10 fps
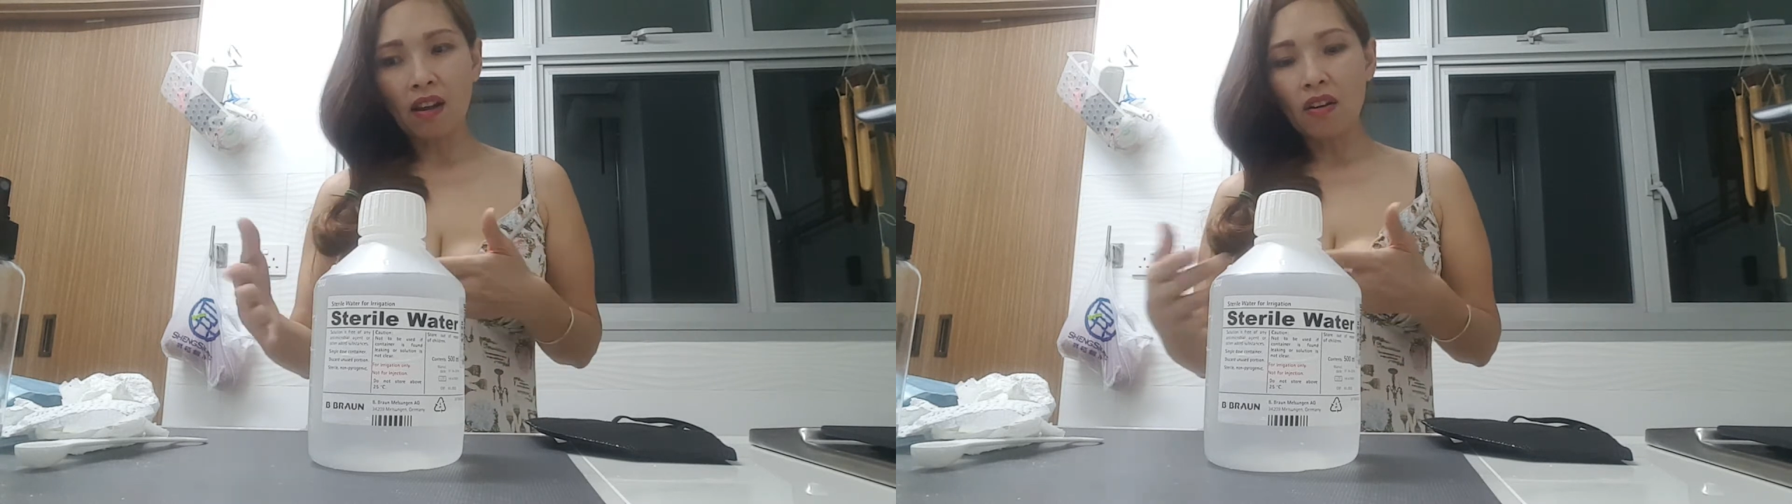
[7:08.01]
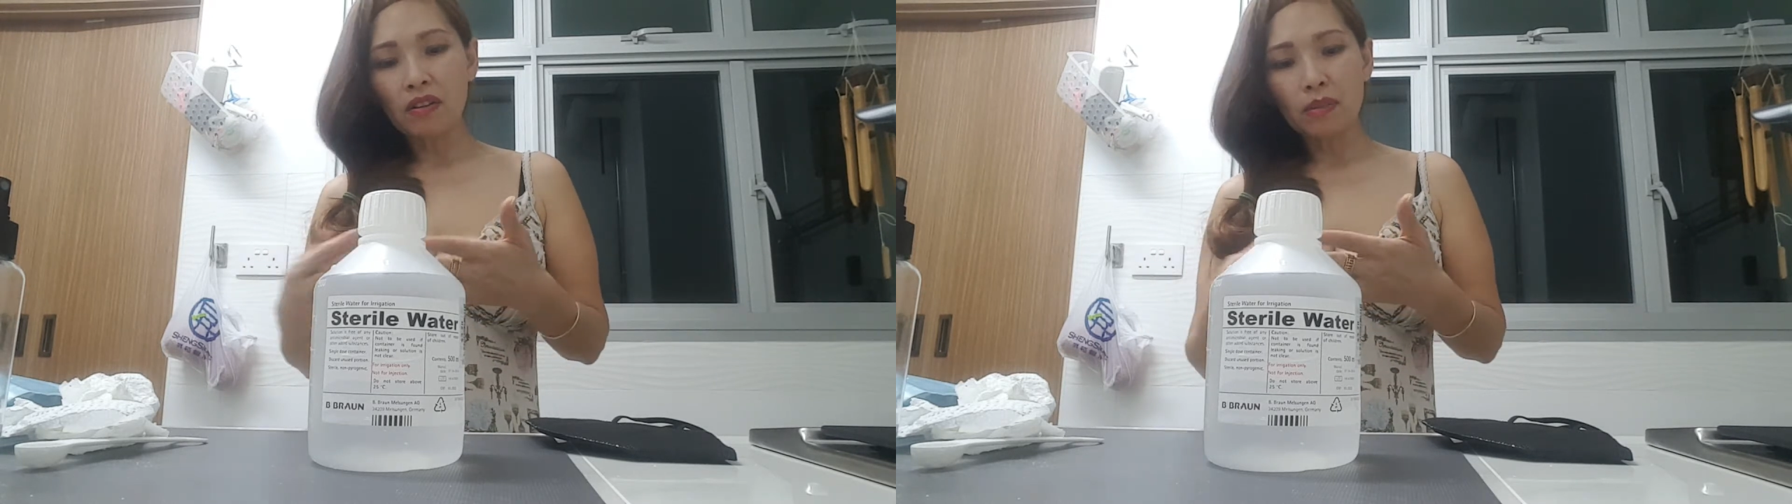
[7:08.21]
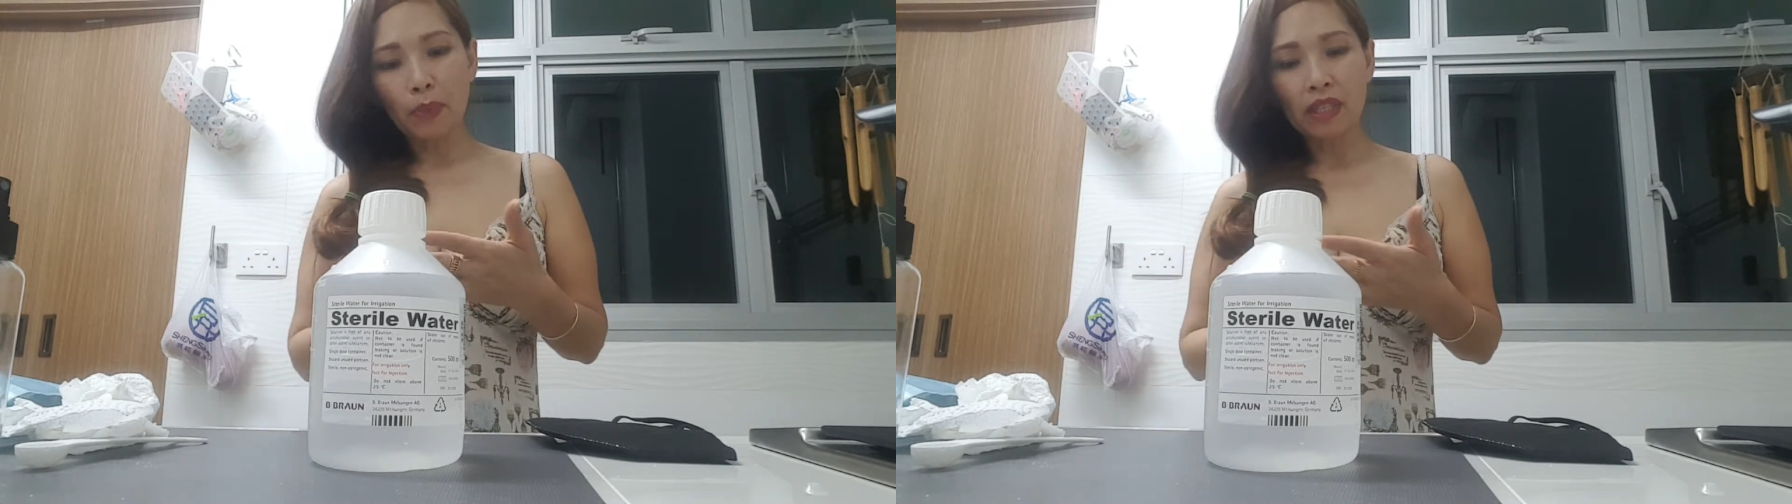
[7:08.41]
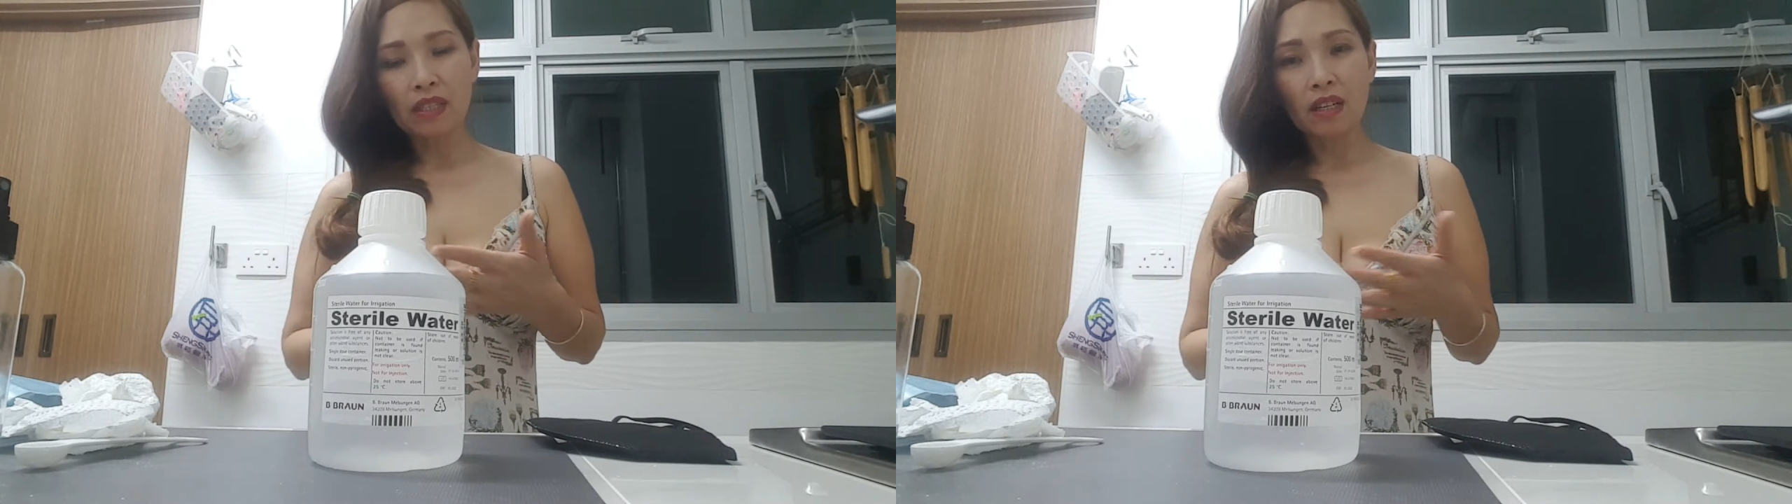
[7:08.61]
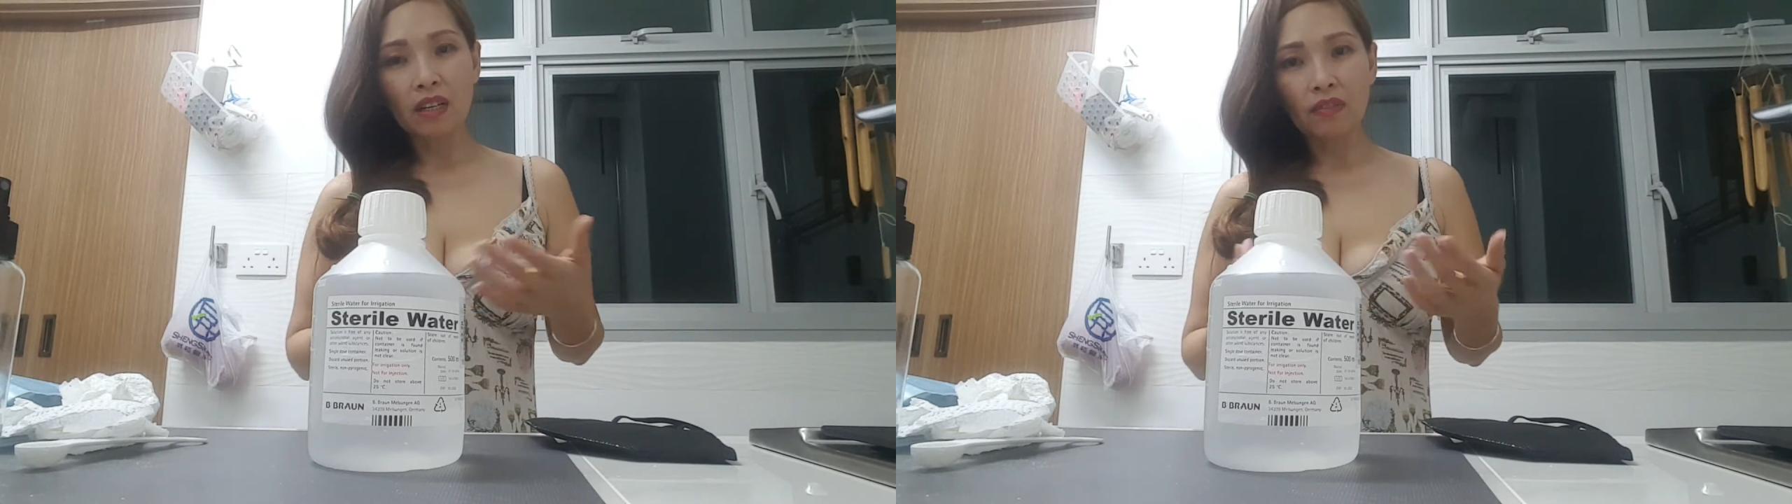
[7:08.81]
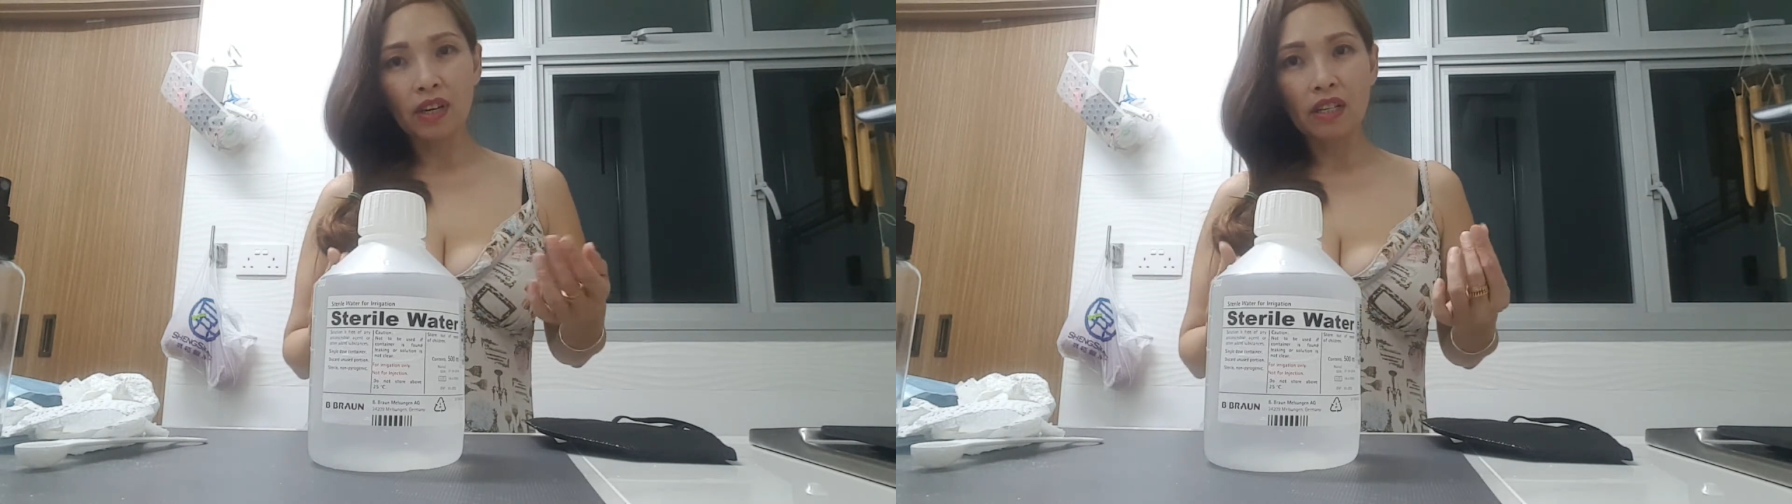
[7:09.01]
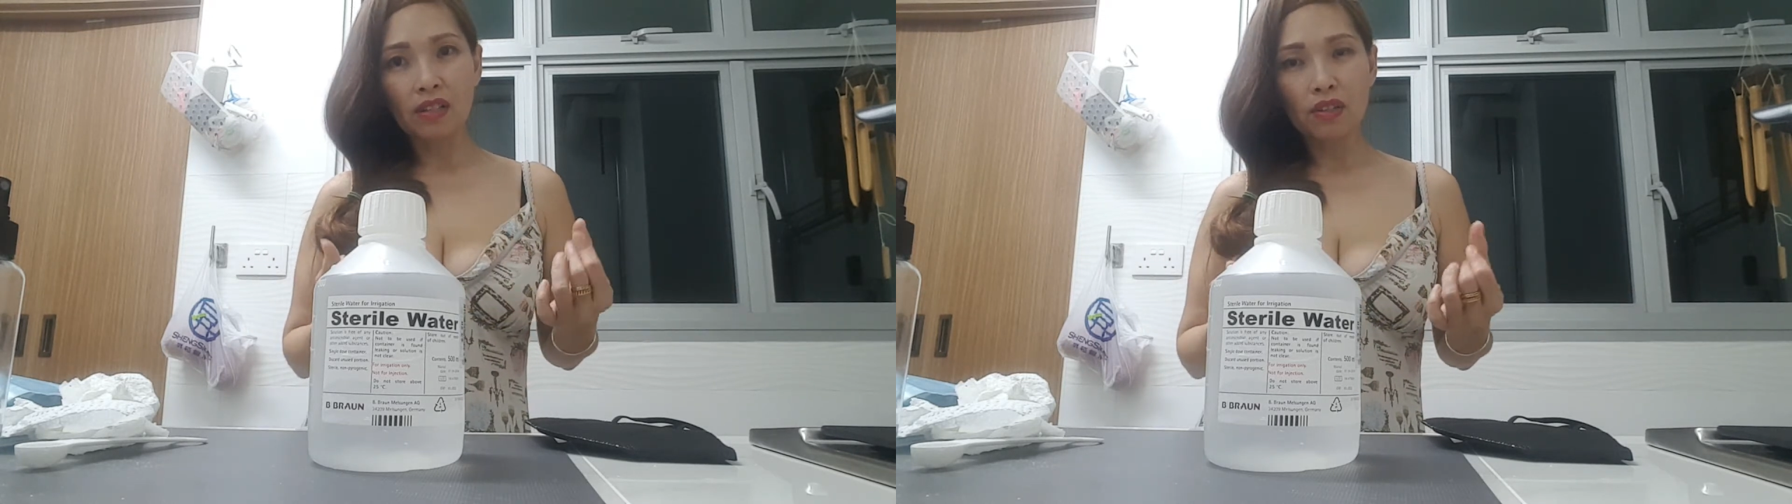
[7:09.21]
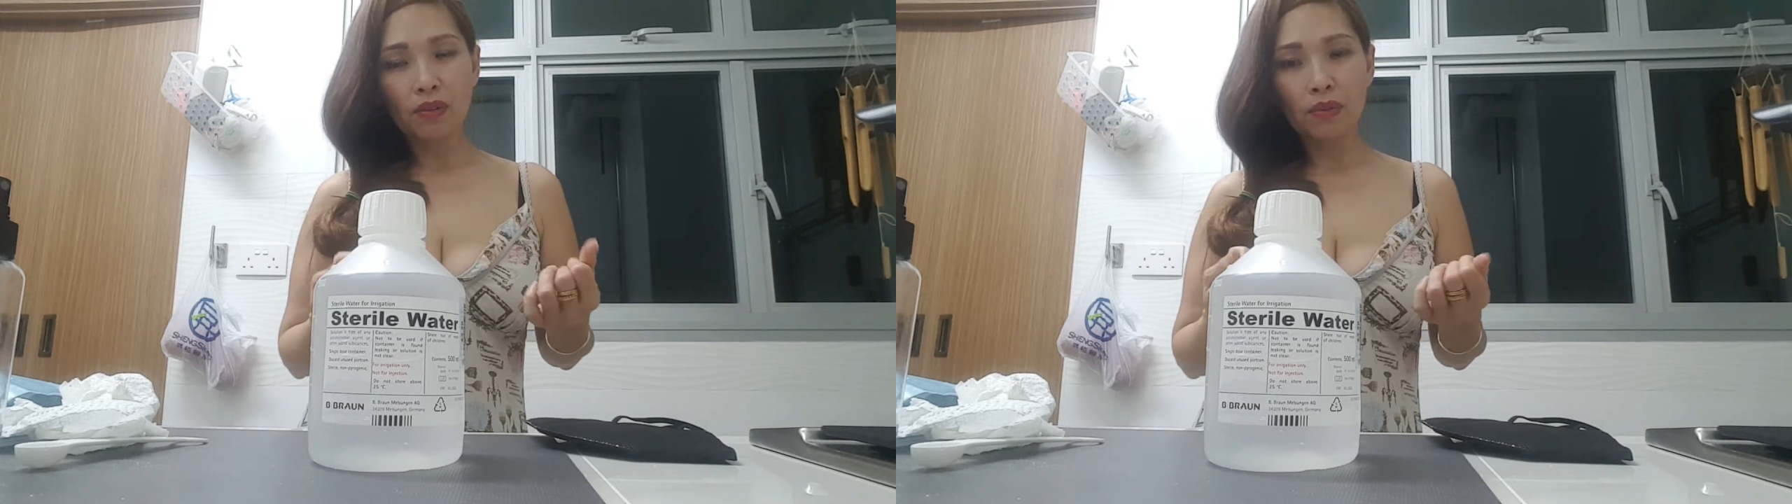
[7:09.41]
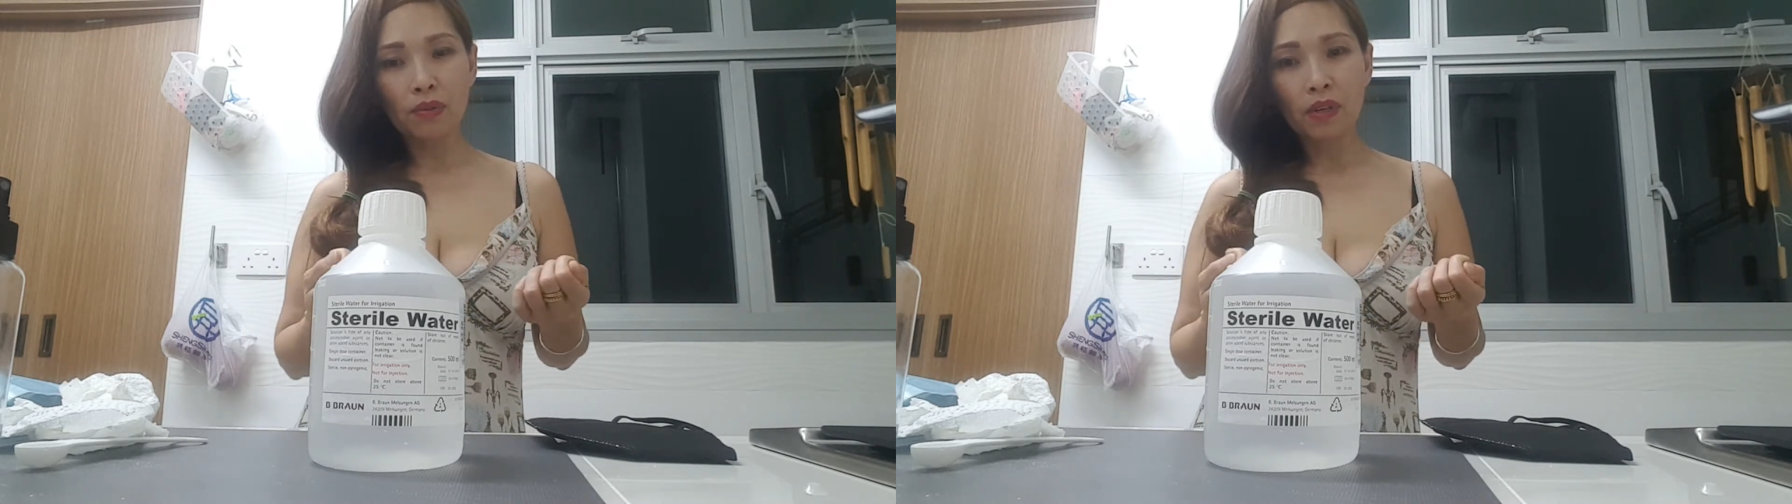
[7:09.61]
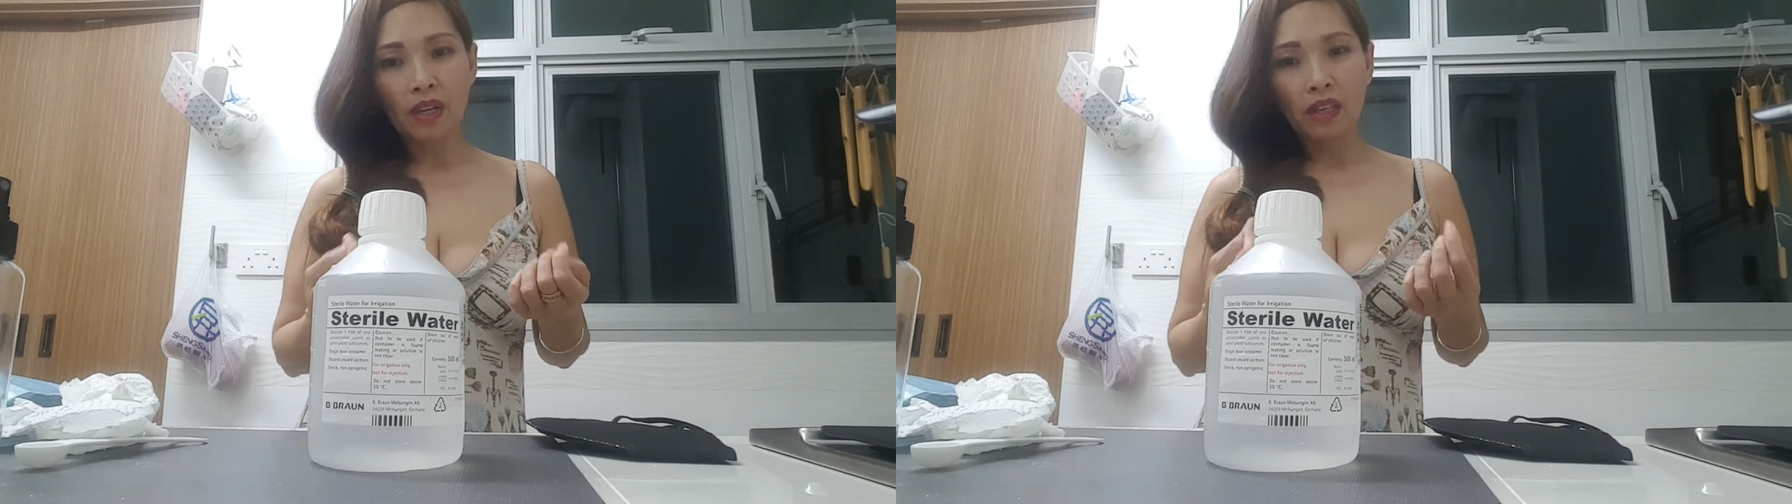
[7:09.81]
cosmetic grade
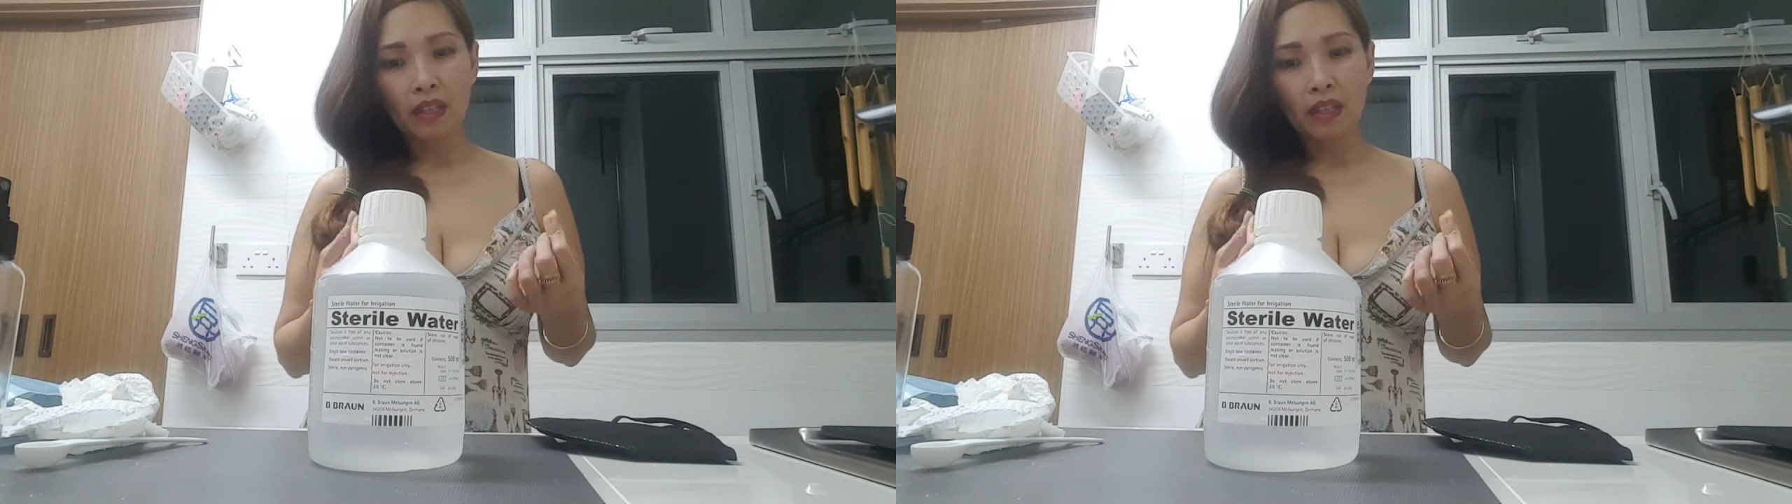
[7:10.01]
so